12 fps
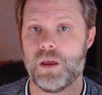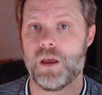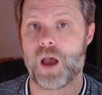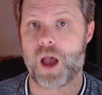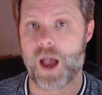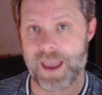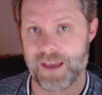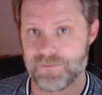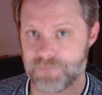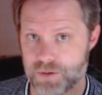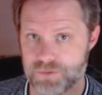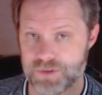I have
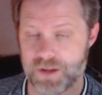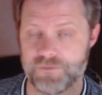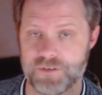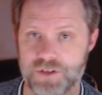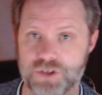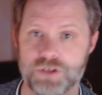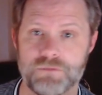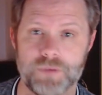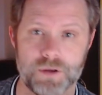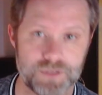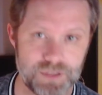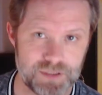my own definition, my
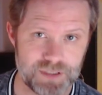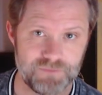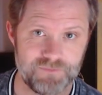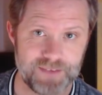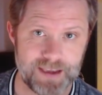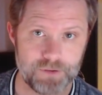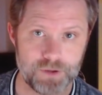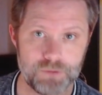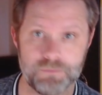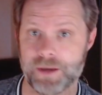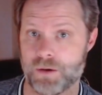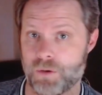own sense of value,
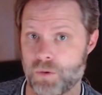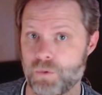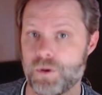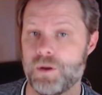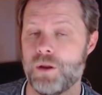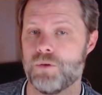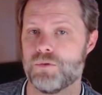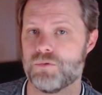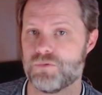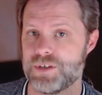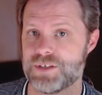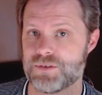my own
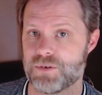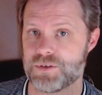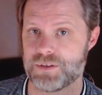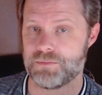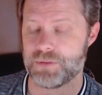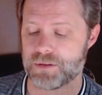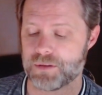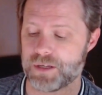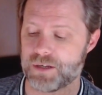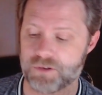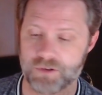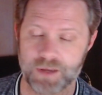resourced ability
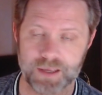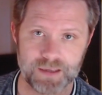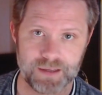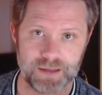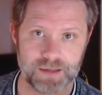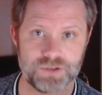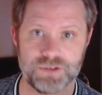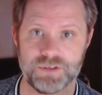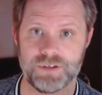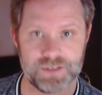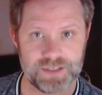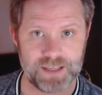to create connection
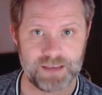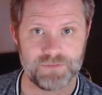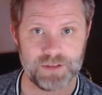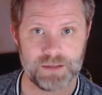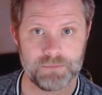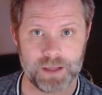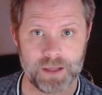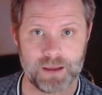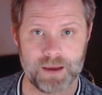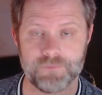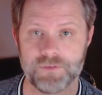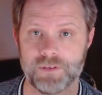and safety in my
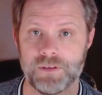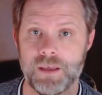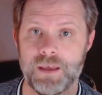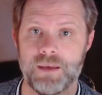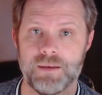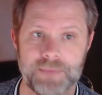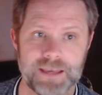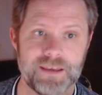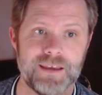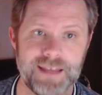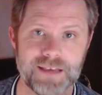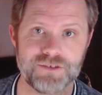life and make
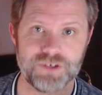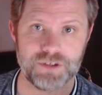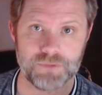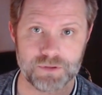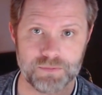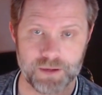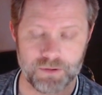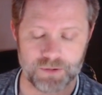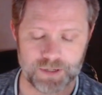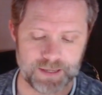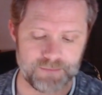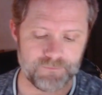connection with my own
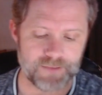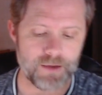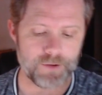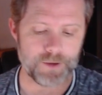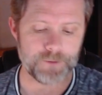innate value.